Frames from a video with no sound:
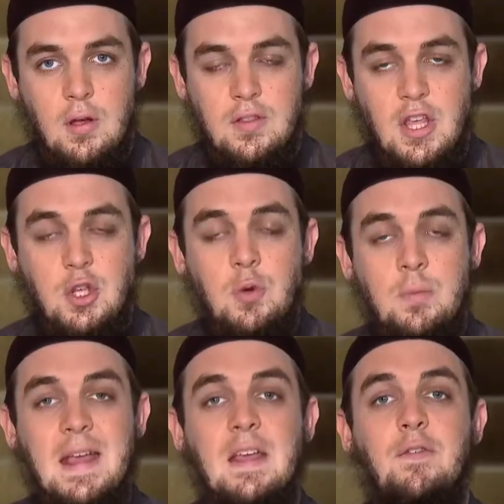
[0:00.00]
That you
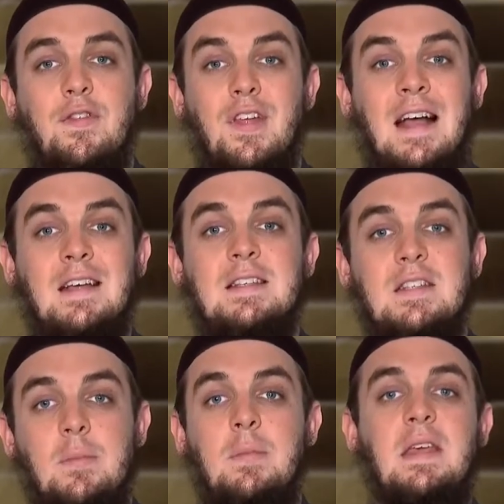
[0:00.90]
may give thanks
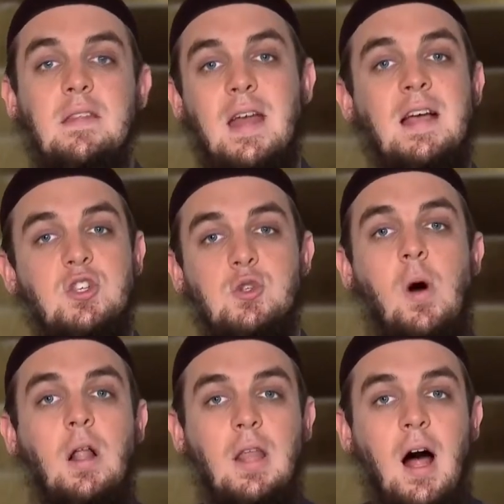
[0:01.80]
to me, thanks to
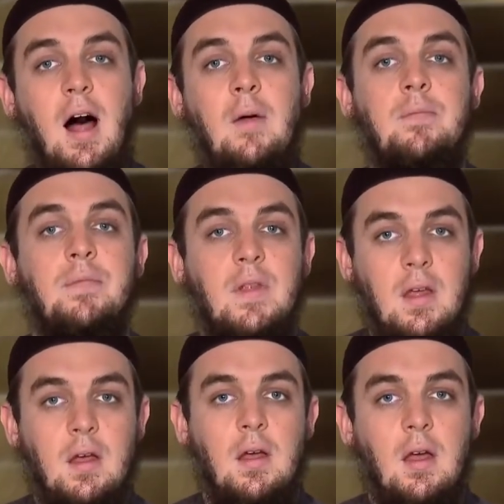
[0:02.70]
Allah,
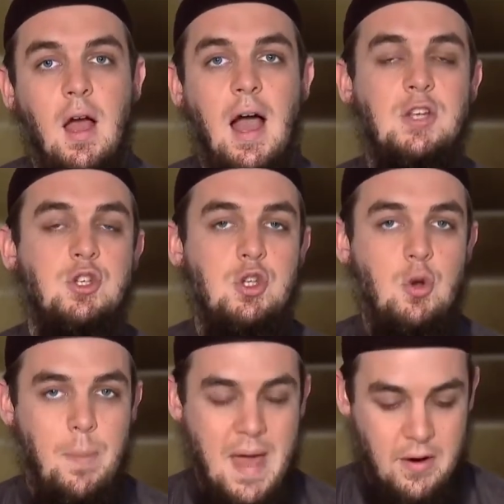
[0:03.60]
and to your
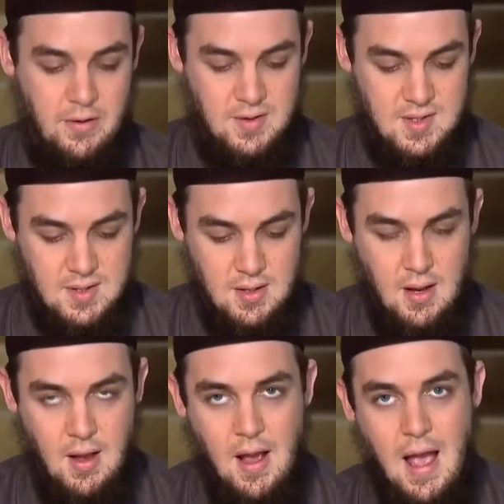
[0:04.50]
parents,
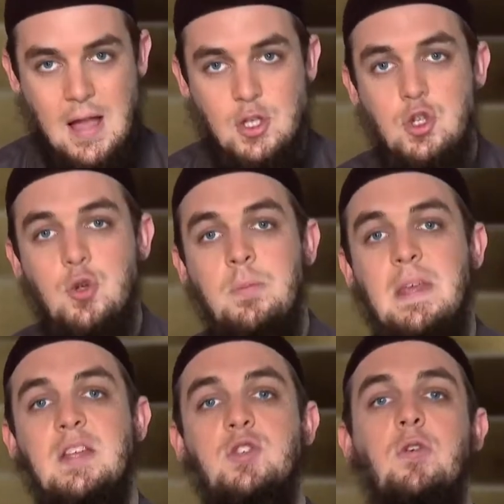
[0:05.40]
and to
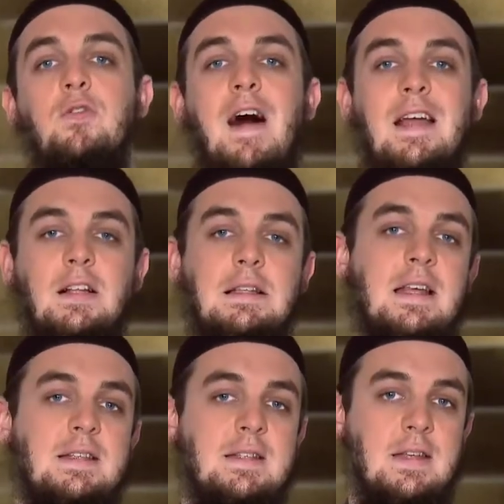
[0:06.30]
me as your final
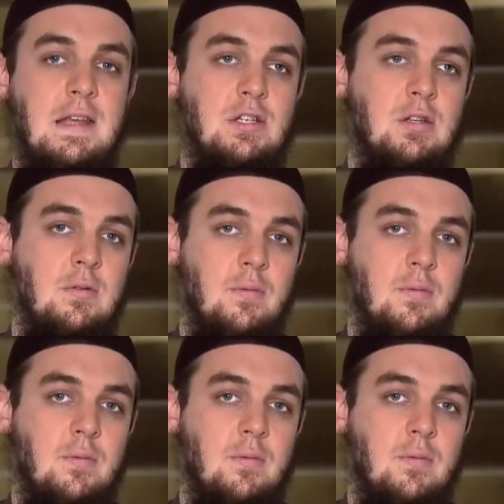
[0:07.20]
destination.